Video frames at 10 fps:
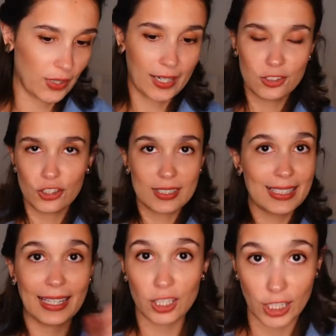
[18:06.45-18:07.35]
I just
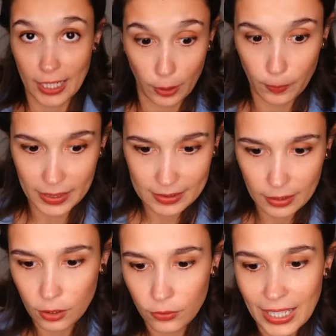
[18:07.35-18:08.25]
cannot help
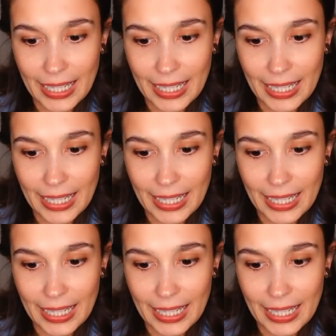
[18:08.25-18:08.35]
myself.